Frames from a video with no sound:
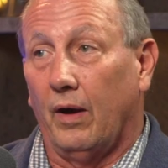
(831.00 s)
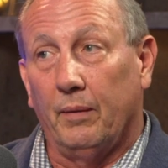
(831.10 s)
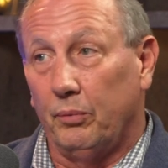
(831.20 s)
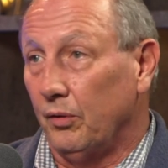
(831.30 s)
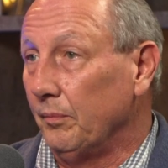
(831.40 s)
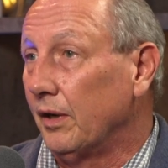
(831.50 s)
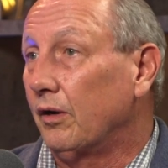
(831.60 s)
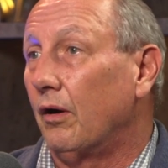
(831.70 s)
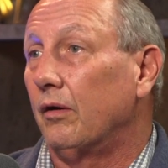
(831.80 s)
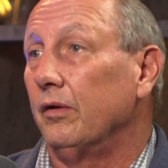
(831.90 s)
I pulled my
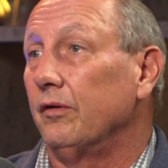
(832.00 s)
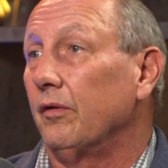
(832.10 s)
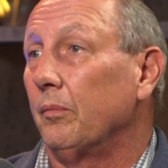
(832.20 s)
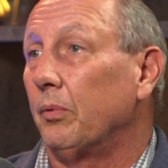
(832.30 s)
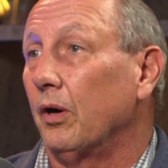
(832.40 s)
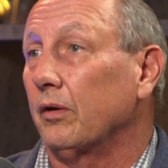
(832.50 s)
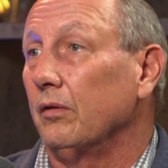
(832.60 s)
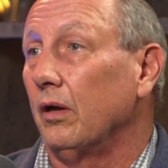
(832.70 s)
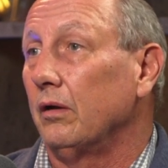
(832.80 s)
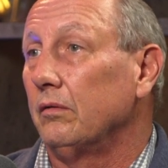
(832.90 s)
car into the parking
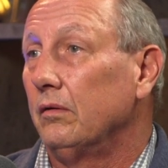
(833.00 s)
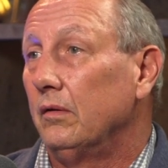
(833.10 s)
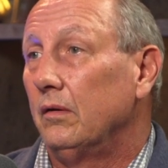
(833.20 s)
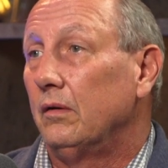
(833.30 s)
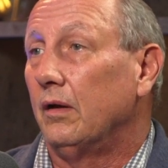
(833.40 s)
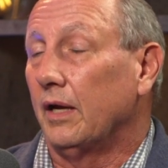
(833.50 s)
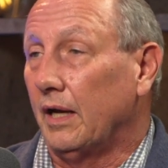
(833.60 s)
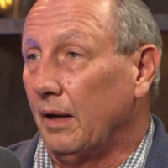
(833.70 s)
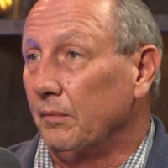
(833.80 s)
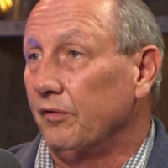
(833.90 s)
lot. I
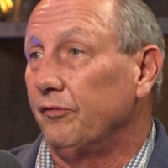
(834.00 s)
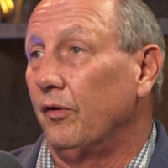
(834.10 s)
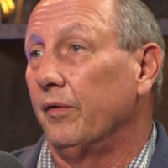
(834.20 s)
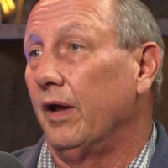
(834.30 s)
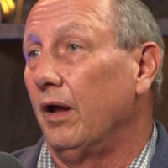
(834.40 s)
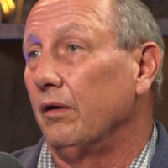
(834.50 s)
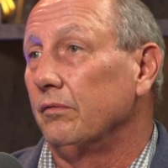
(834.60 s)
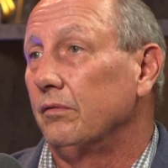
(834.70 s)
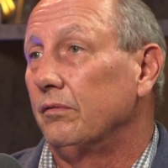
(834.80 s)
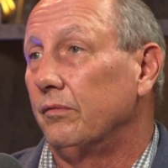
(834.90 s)
got my phone out,
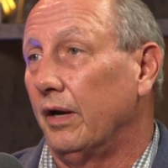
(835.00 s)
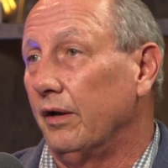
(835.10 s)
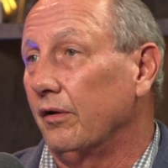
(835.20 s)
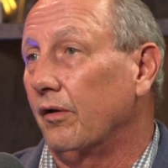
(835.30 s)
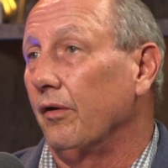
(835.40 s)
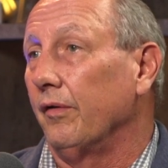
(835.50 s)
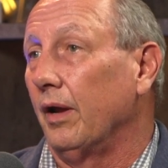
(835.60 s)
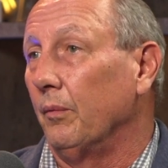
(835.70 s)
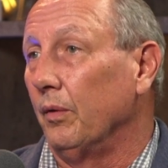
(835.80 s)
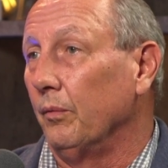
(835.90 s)
ready to call
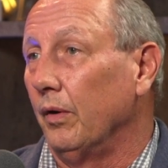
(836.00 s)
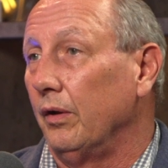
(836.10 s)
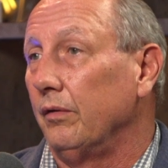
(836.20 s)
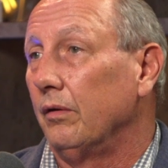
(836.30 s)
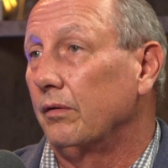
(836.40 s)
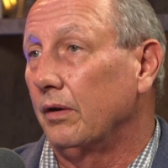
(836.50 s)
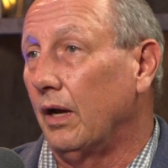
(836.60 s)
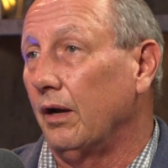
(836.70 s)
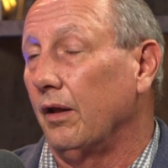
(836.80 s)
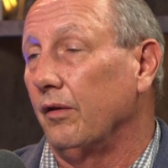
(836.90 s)
911,
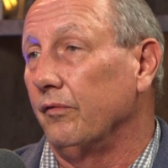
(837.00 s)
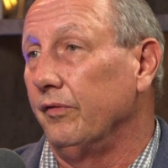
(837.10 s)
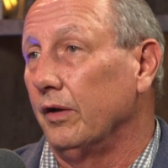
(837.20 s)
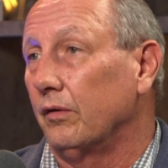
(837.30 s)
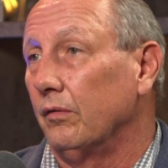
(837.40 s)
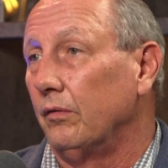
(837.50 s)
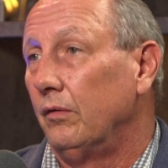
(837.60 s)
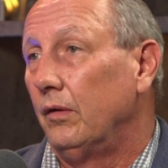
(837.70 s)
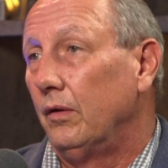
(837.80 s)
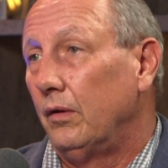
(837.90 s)
got out of the vehicle,
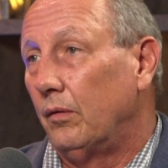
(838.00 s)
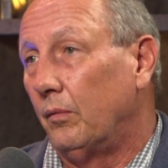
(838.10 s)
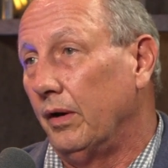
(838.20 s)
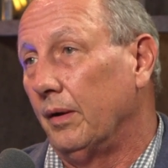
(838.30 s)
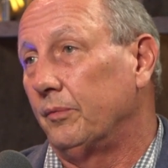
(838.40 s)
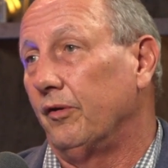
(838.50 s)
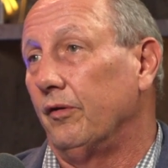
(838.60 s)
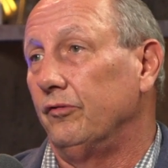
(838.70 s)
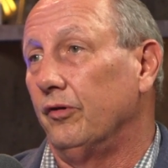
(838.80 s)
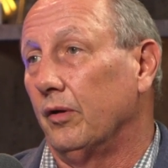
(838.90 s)
went up to
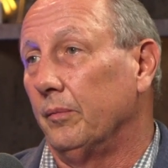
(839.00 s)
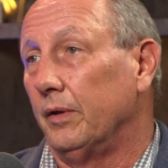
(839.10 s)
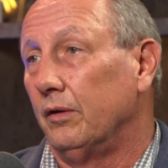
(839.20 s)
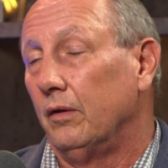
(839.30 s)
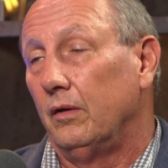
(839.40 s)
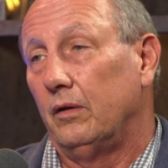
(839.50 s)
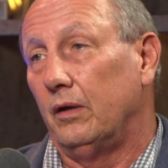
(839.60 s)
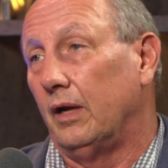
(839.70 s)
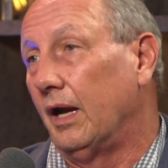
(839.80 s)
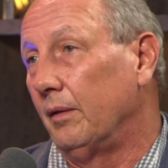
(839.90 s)
the gentleman,
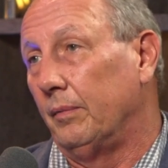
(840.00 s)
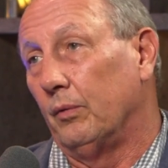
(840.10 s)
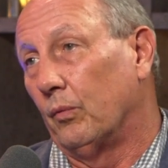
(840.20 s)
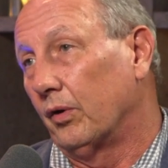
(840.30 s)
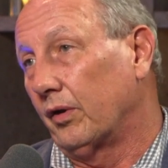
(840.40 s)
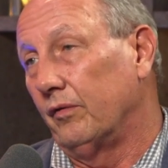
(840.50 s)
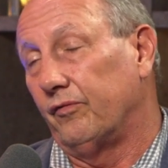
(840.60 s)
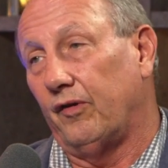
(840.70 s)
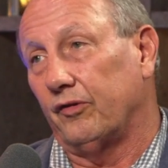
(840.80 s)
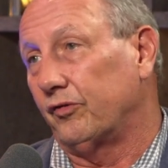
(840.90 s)
and I had been working
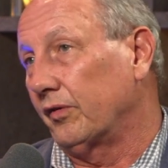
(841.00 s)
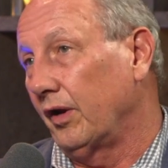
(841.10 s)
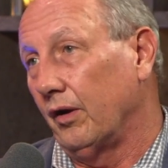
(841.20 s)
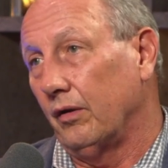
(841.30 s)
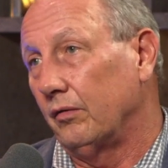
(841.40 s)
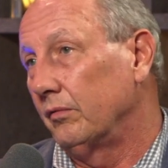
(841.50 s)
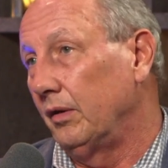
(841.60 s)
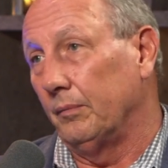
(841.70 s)
foster care in